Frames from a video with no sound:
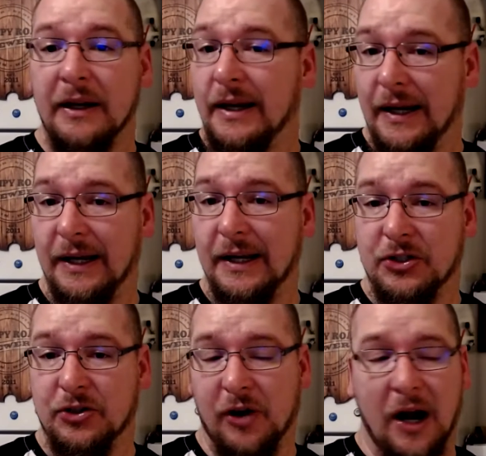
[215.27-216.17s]
It is
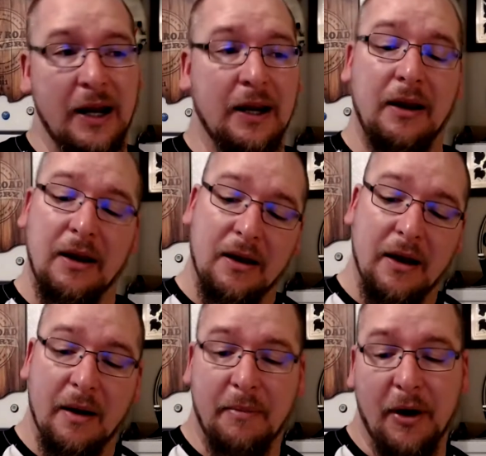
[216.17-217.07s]
drying,
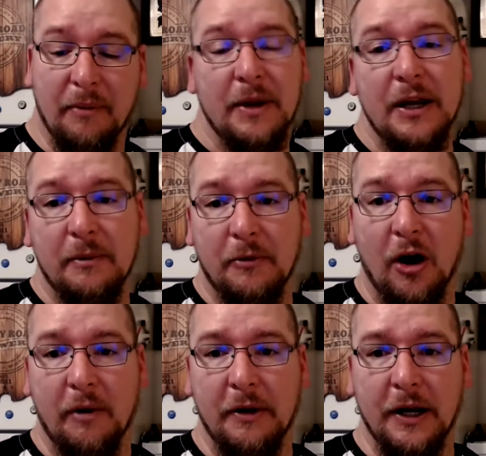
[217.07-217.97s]
about a medium
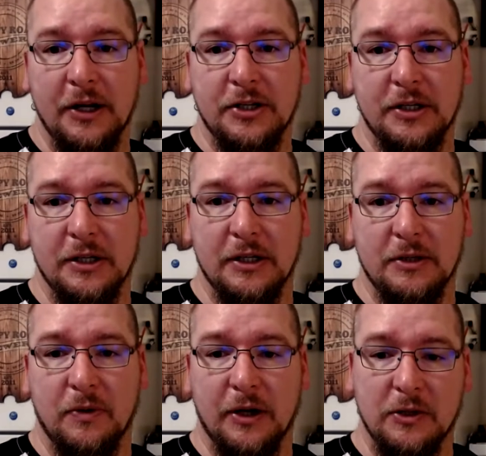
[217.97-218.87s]
carbonation to this
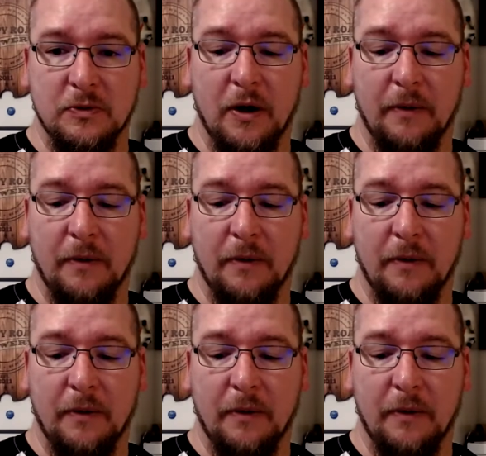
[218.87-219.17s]
one as well.